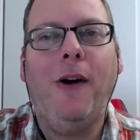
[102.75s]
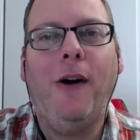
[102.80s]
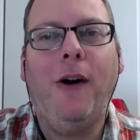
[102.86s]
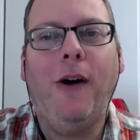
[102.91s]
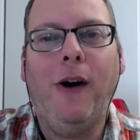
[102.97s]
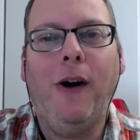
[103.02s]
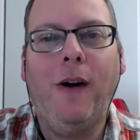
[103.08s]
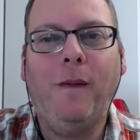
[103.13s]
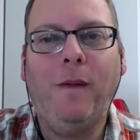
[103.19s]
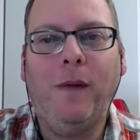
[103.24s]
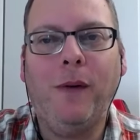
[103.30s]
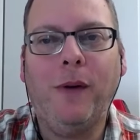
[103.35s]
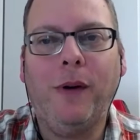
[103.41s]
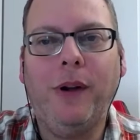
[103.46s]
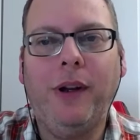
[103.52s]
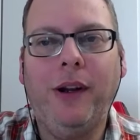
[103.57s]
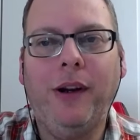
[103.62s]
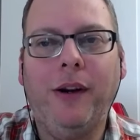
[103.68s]
all
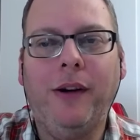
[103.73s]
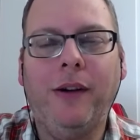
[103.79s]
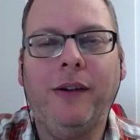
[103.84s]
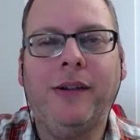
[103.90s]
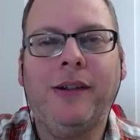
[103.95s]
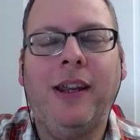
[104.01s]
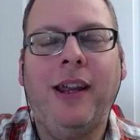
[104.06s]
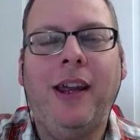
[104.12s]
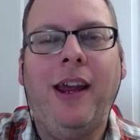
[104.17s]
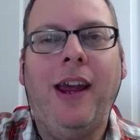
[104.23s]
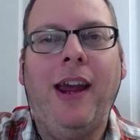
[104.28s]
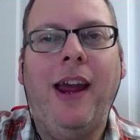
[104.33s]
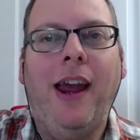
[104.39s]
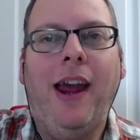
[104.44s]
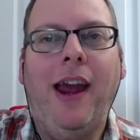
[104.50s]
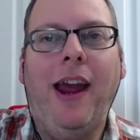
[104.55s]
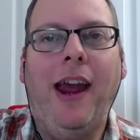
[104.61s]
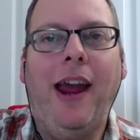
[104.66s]
four years
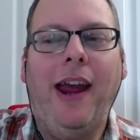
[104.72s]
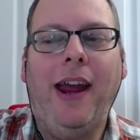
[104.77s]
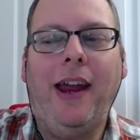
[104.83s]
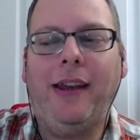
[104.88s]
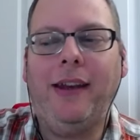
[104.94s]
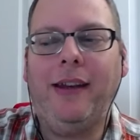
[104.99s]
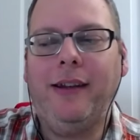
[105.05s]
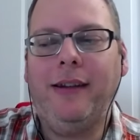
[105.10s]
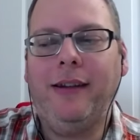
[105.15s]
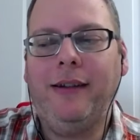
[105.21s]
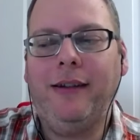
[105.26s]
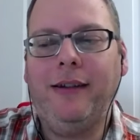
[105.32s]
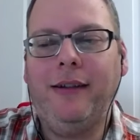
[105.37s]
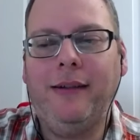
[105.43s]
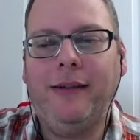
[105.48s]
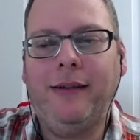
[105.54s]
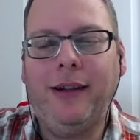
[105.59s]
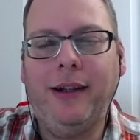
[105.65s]
and uh,
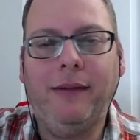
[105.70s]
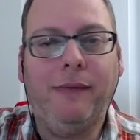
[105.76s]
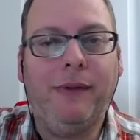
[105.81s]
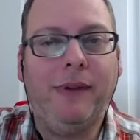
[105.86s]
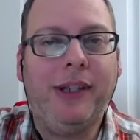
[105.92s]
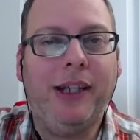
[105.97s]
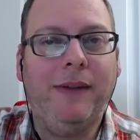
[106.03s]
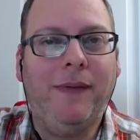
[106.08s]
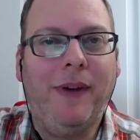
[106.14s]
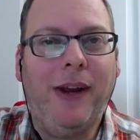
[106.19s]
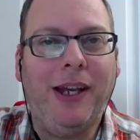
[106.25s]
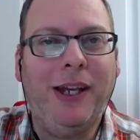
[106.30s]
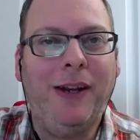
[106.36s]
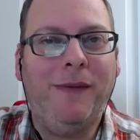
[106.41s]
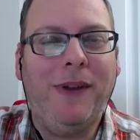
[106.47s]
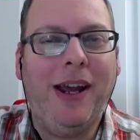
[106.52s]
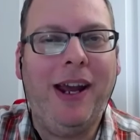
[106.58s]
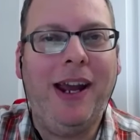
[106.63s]
didn't receive any
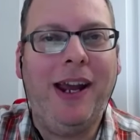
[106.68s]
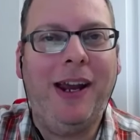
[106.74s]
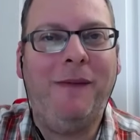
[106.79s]
of that.